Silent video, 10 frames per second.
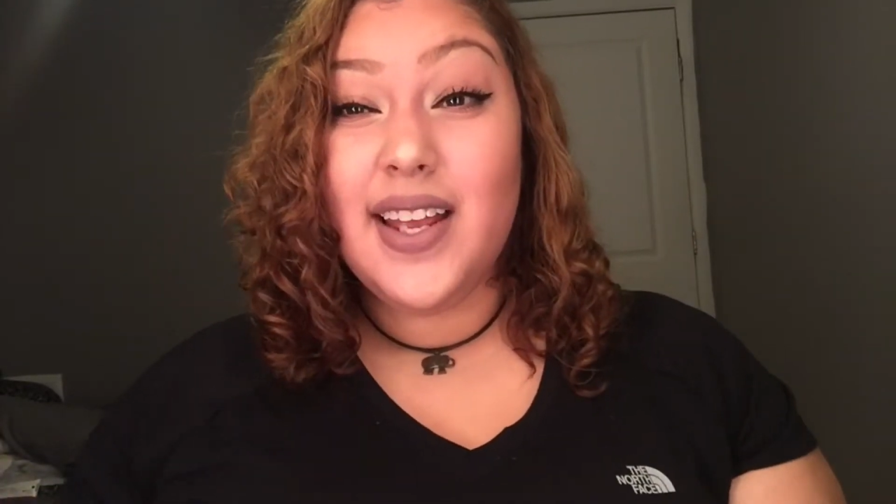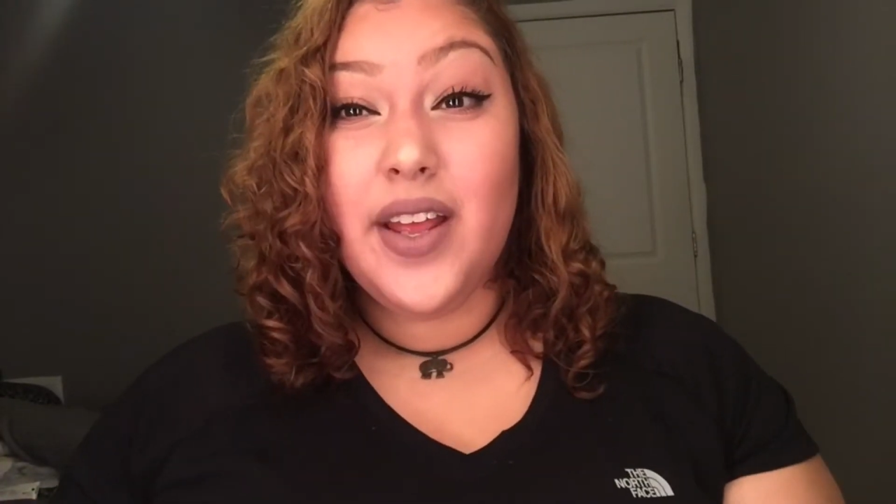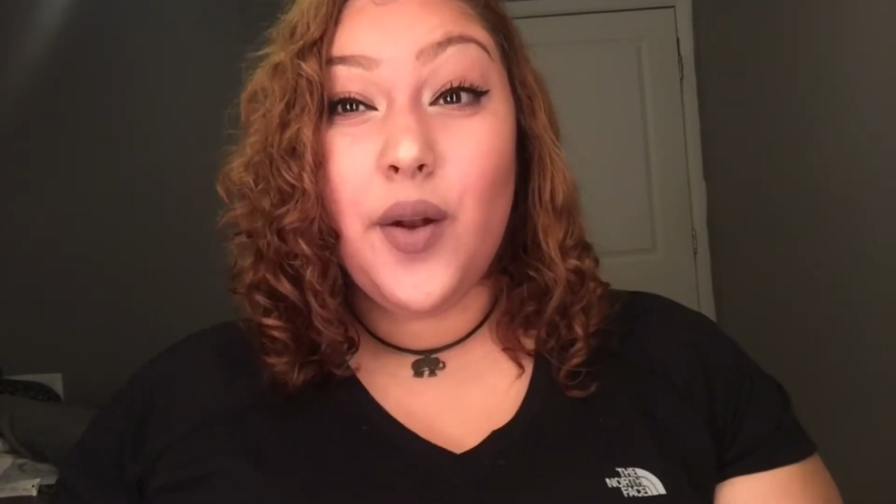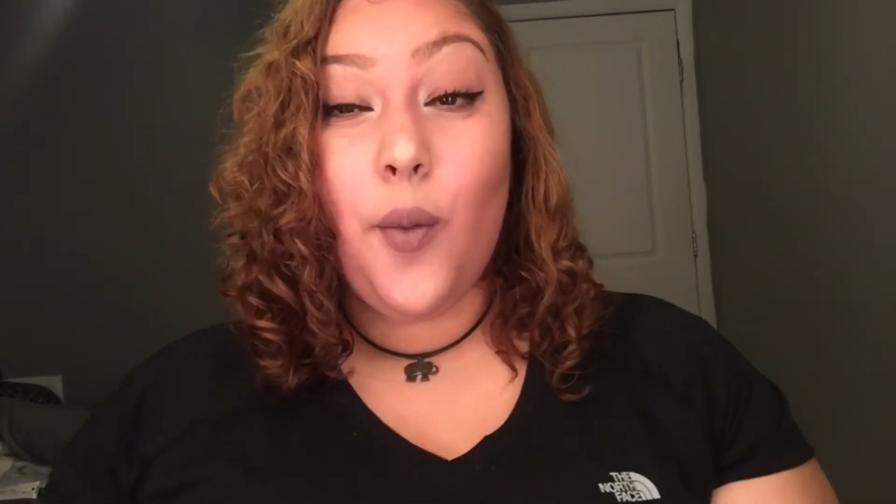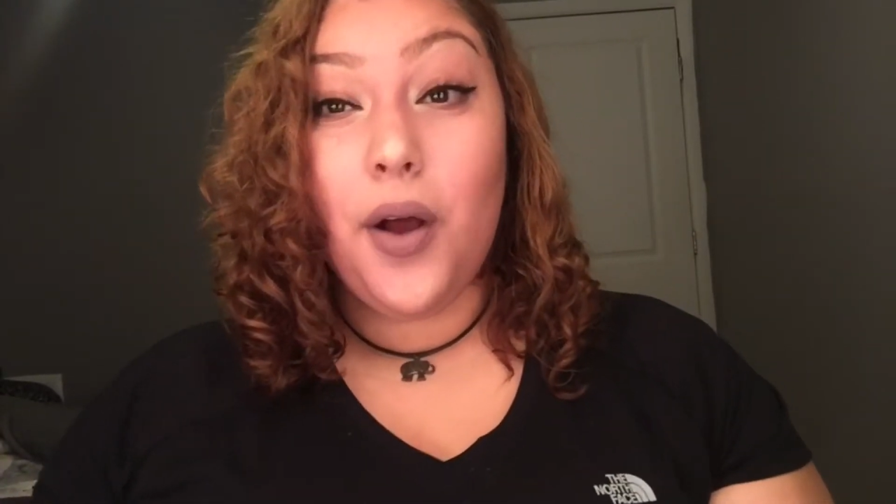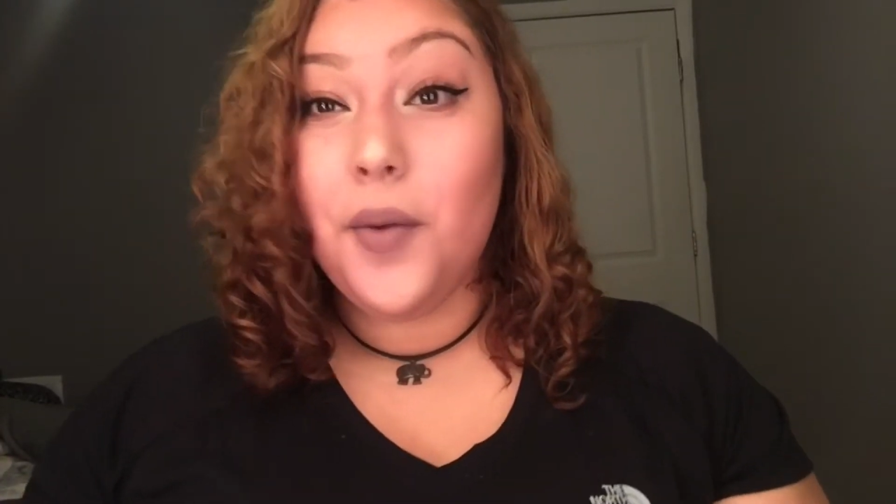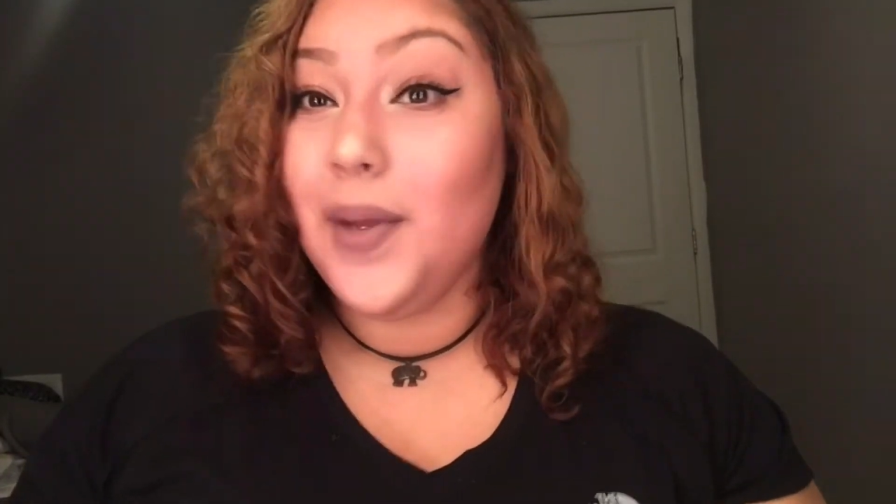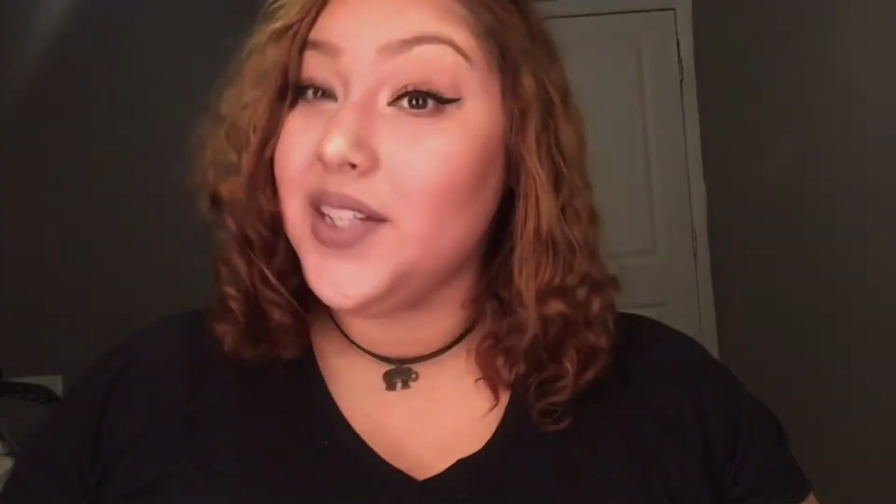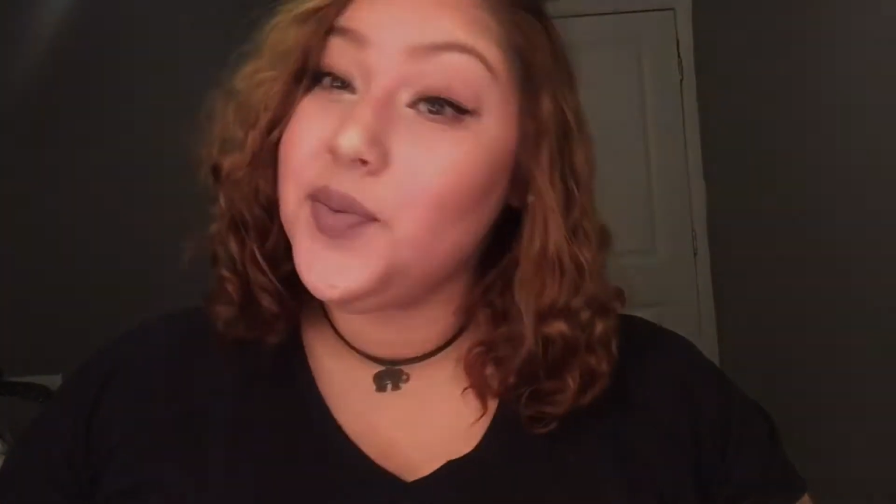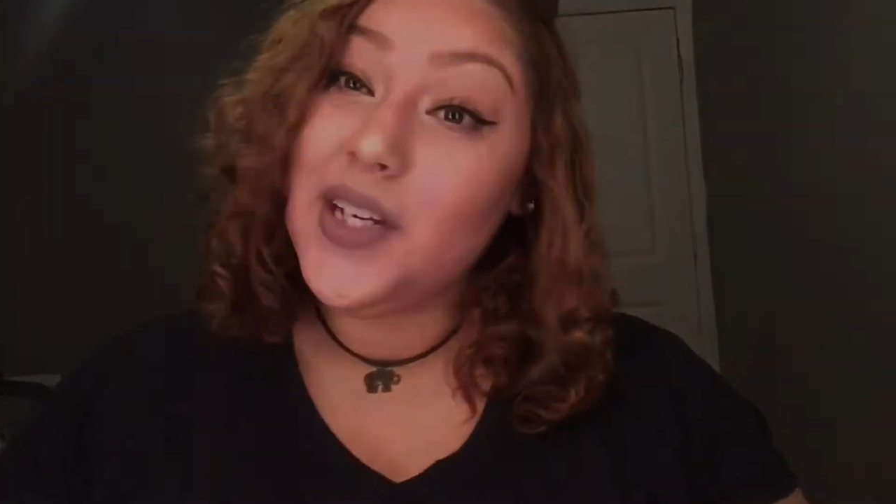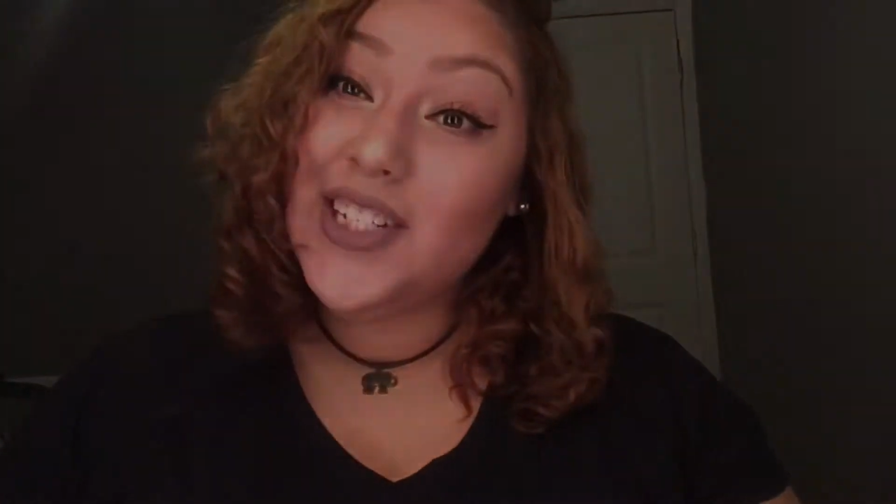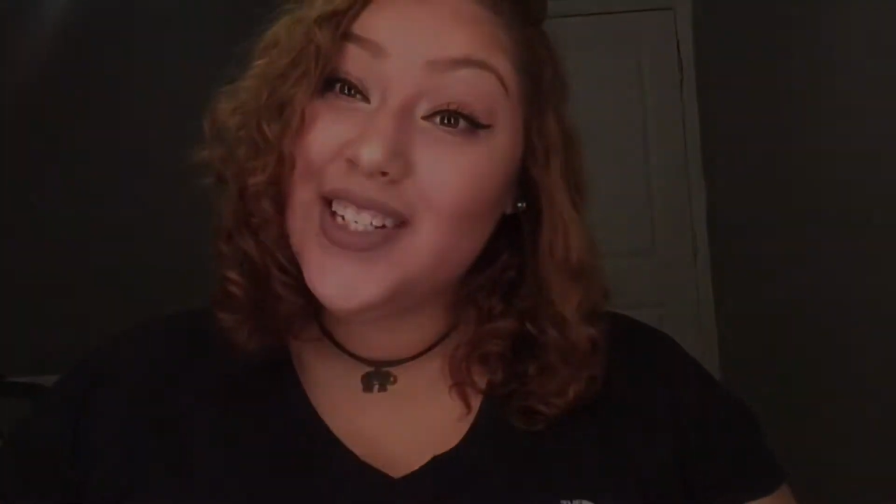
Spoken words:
and welcome back to my